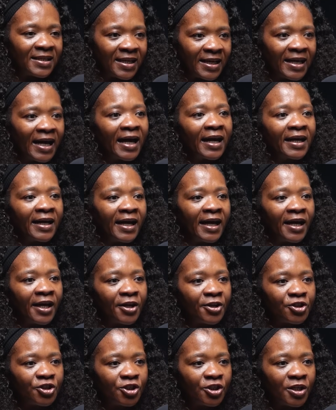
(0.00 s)
at a young
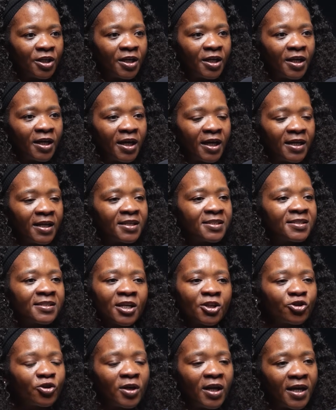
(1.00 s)
age, it has
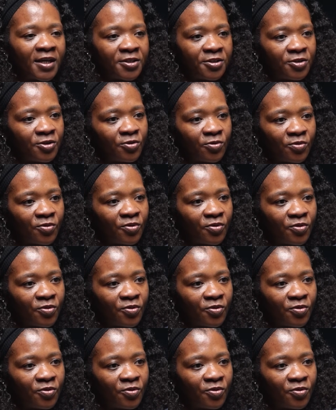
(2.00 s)
sexualized you.